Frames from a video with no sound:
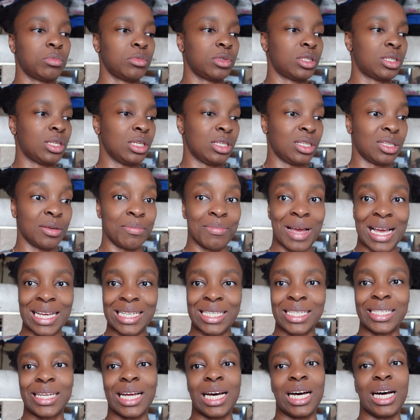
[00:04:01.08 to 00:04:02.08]
the
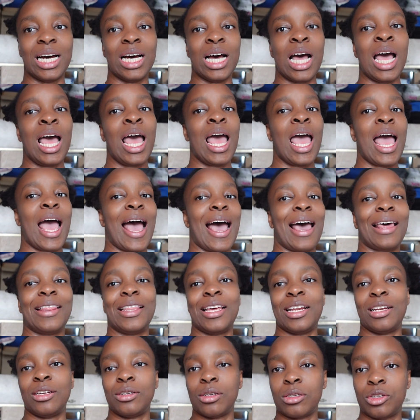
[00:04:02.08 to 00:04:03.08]
semester and
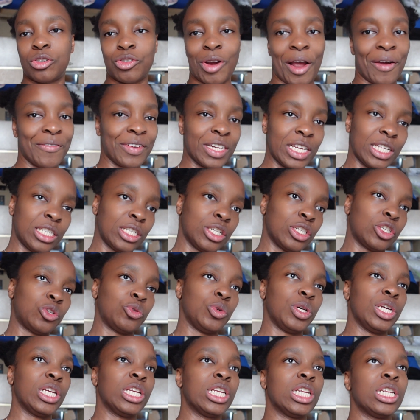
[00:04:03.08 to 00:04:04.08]
then traveling to
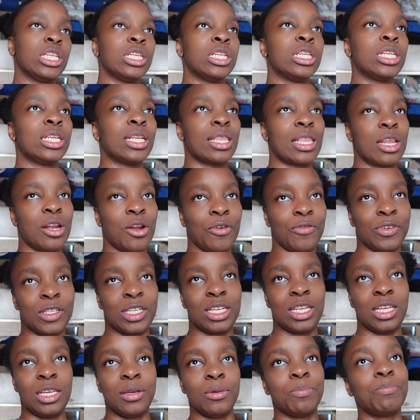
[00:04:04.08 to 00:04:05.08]
Sweden and then
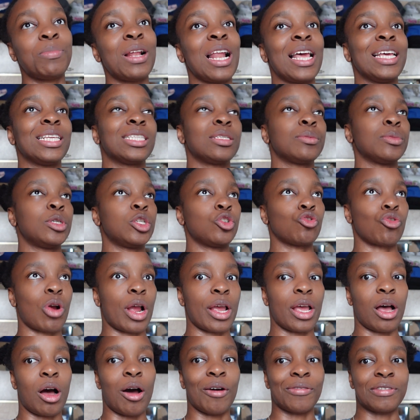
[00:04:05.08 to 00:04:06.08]
obviously placement
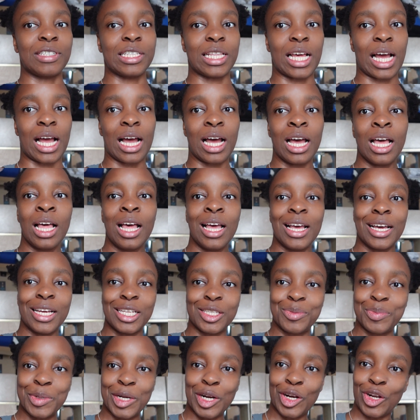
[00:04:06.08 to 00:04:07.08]
right after that.
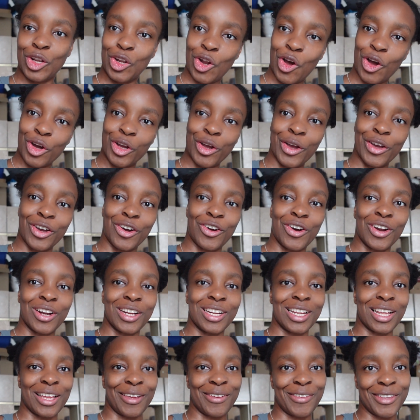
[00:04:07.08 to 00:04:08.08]
It's been a lot going on,
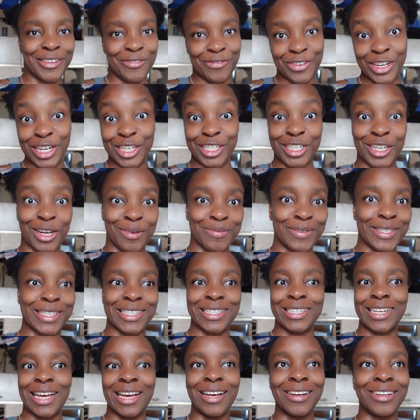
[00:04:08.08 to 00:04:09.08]
finishing up
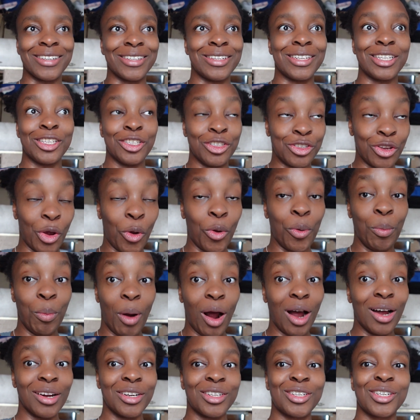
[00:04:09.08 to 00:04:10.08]
dissertation. There's so
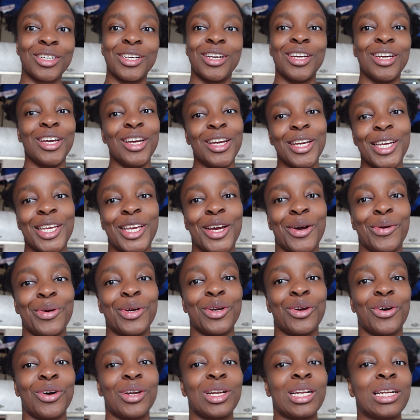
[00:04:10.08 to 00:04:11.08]
much
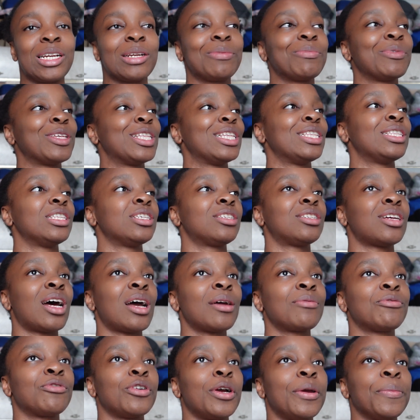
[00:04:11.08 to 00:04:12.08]
going on within this
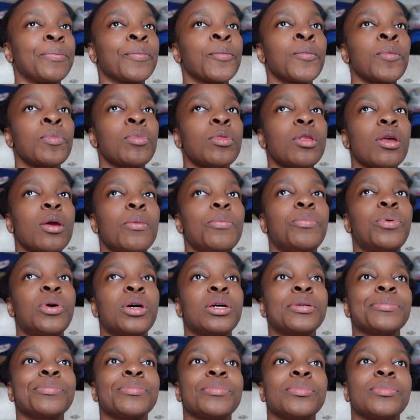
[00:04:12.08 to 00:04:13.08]
time frame.
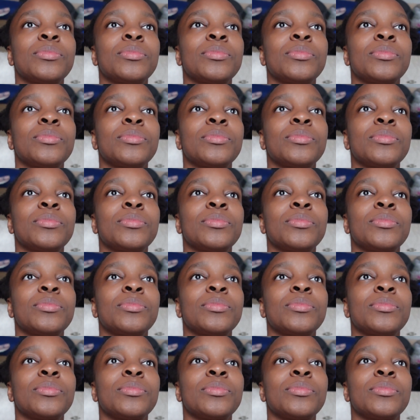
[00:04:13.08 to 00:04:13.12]
But